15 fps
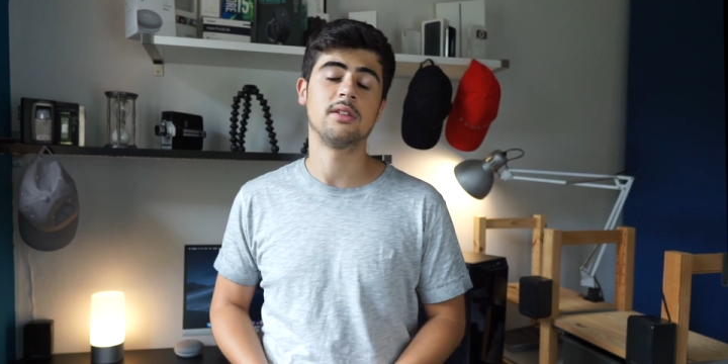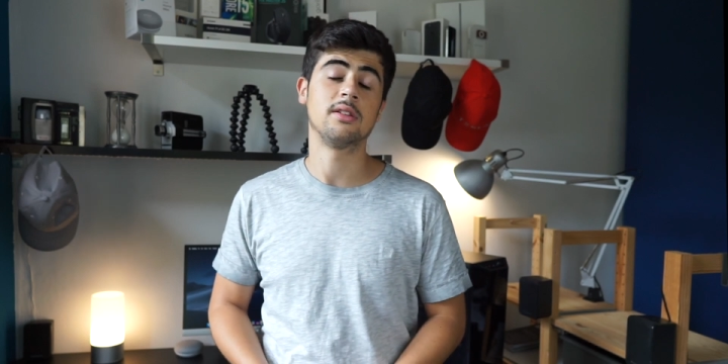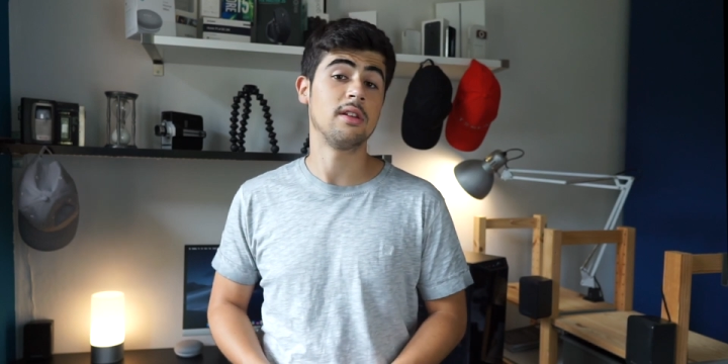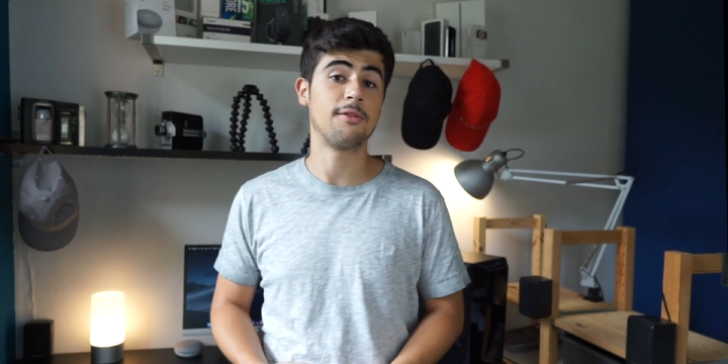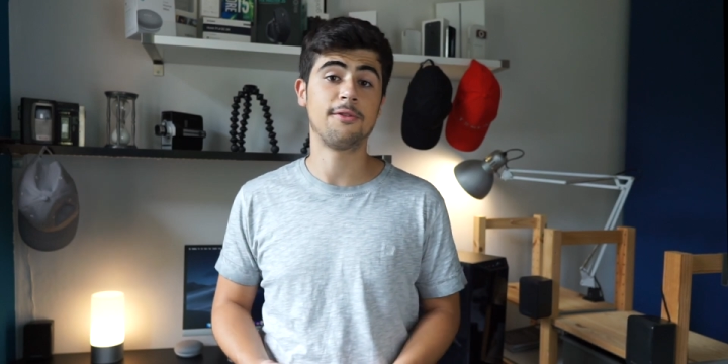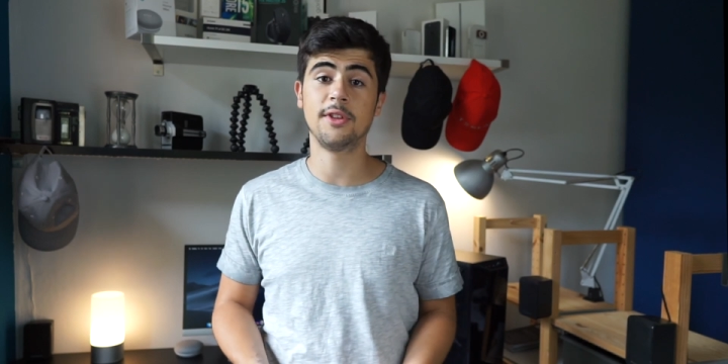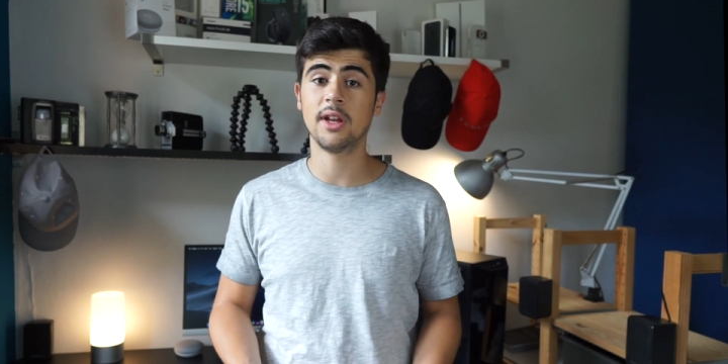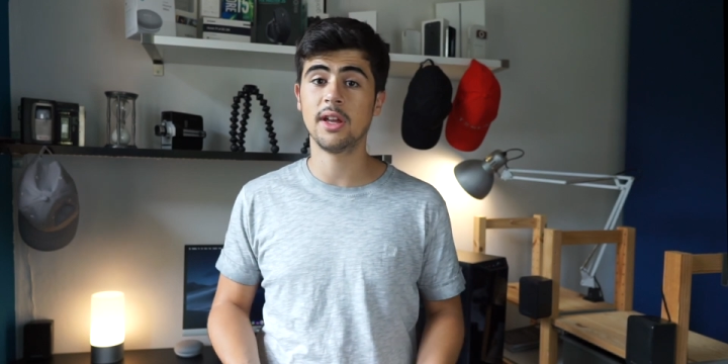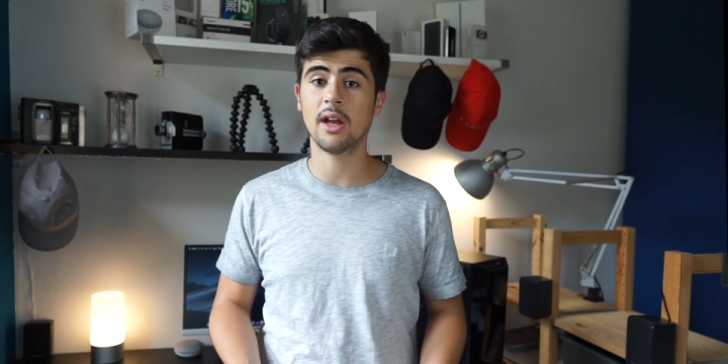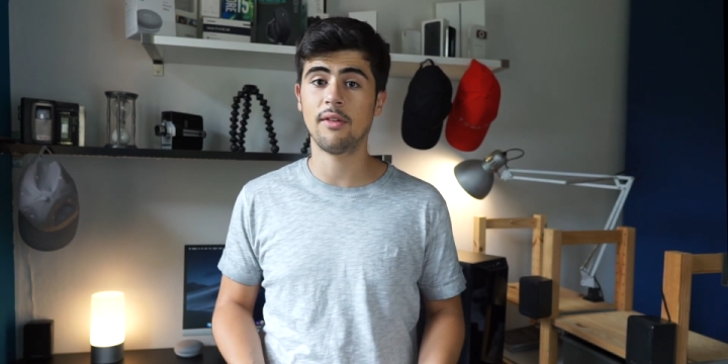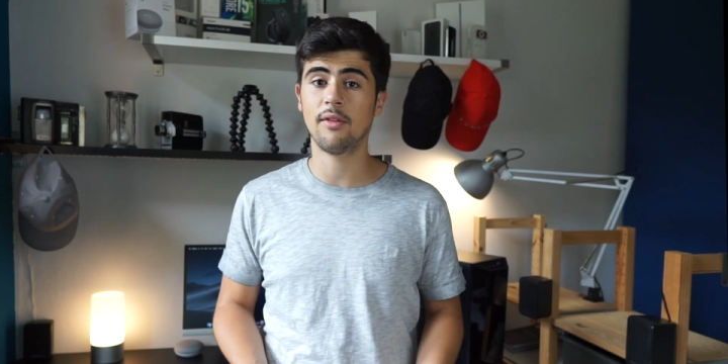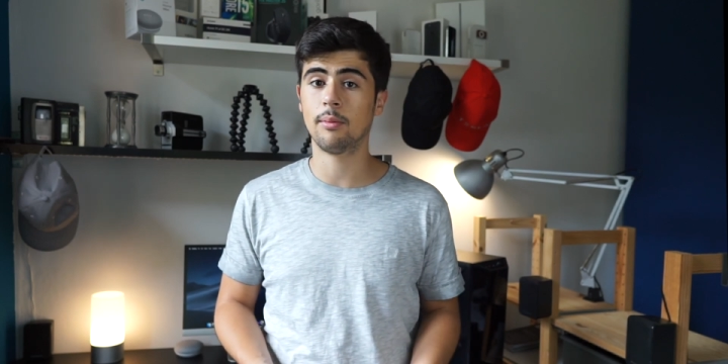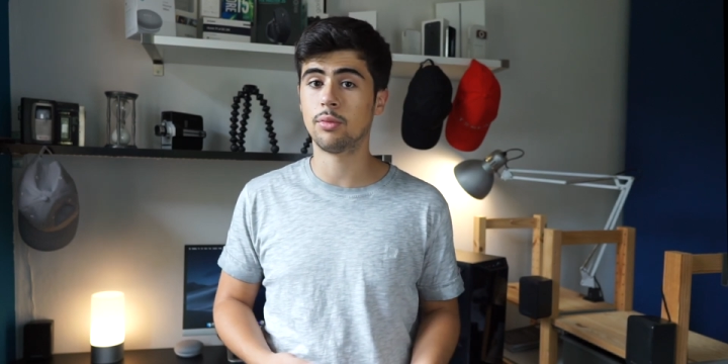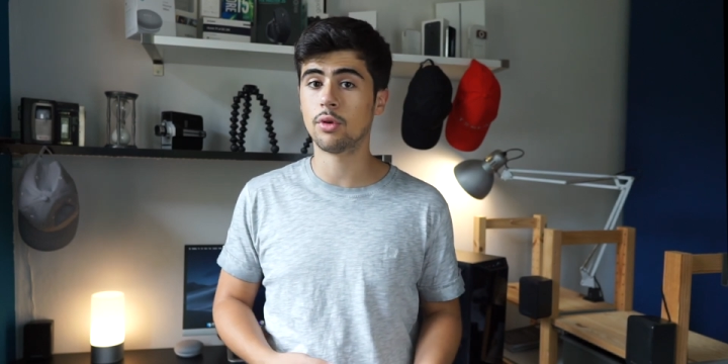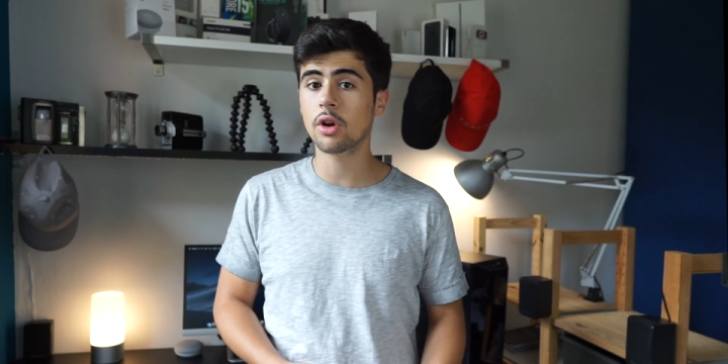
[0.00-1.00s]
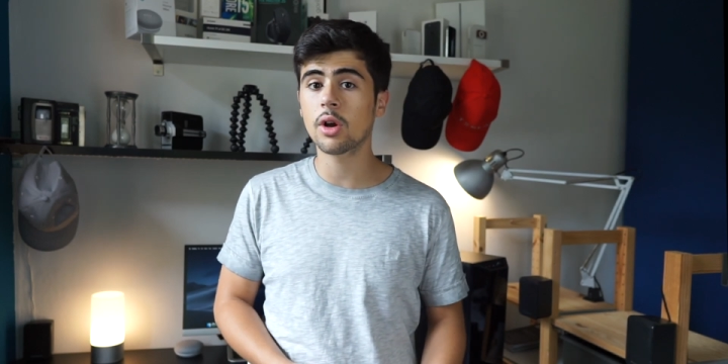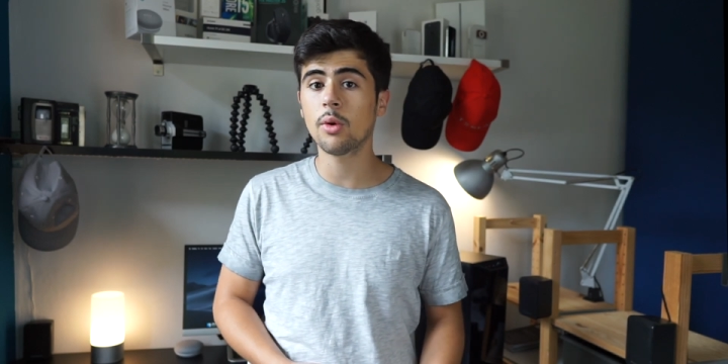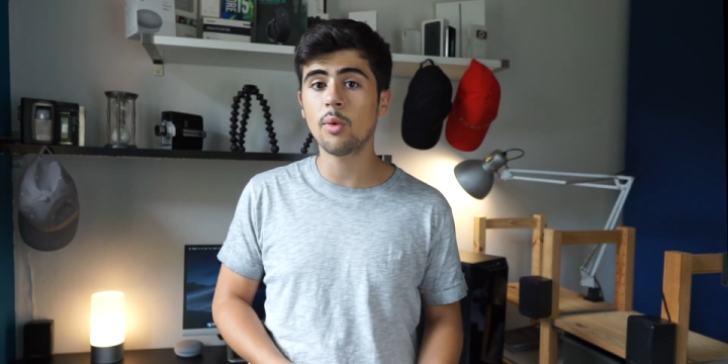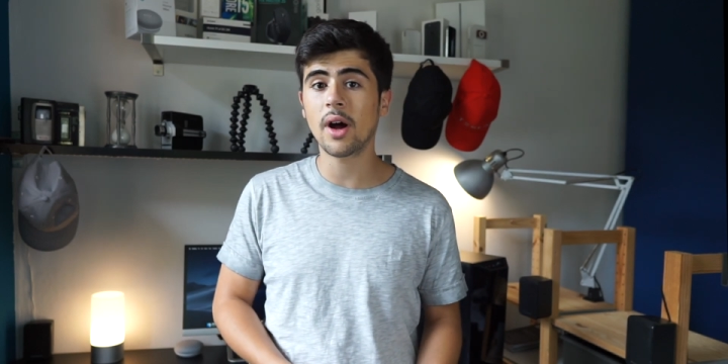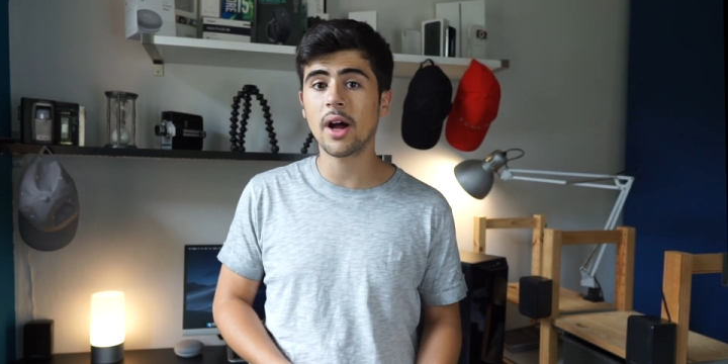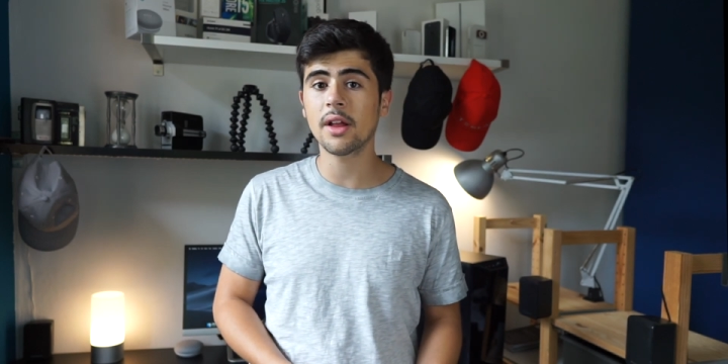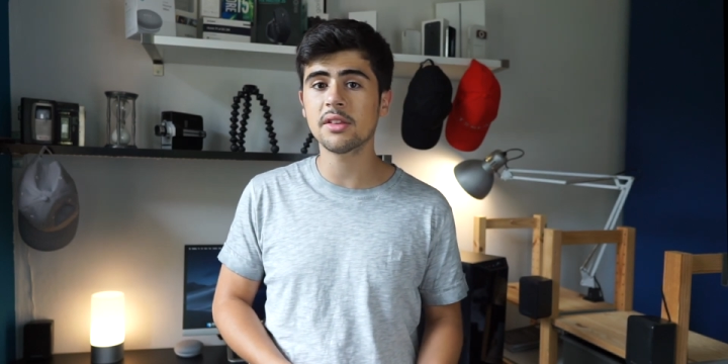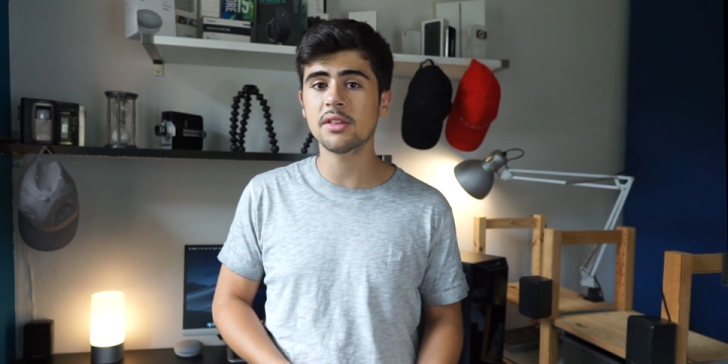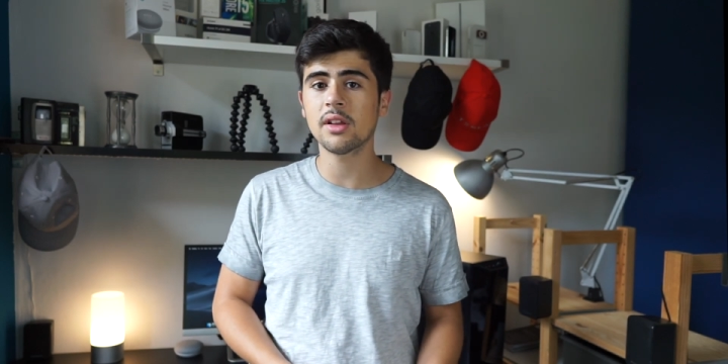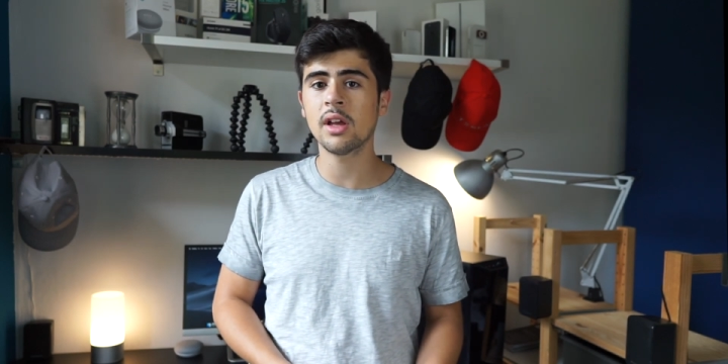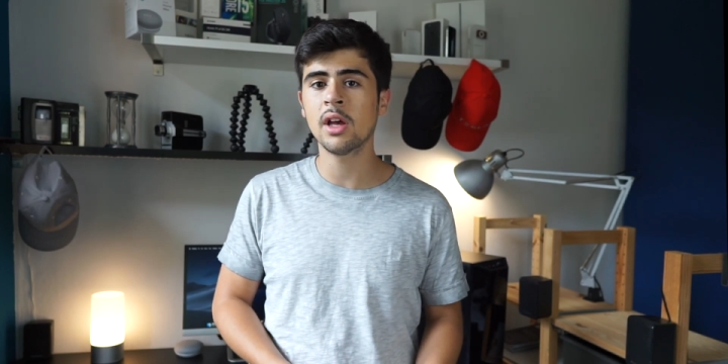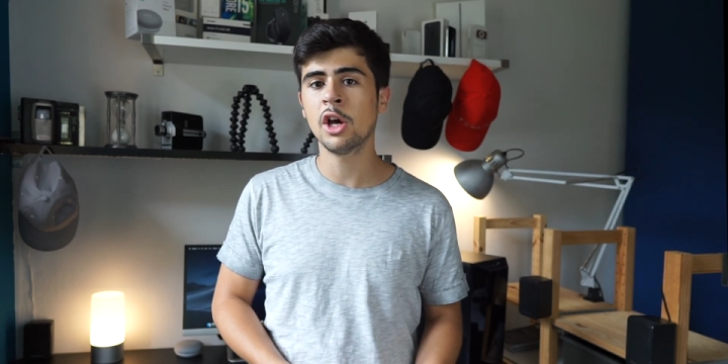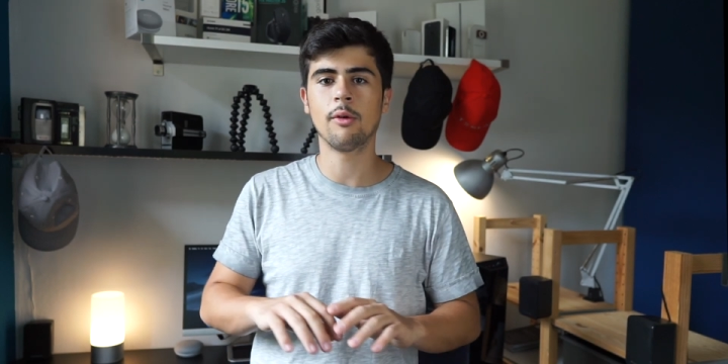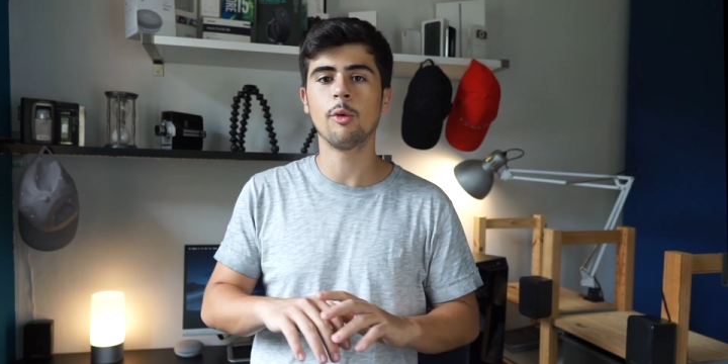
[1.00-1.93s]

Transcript: if they have a broken one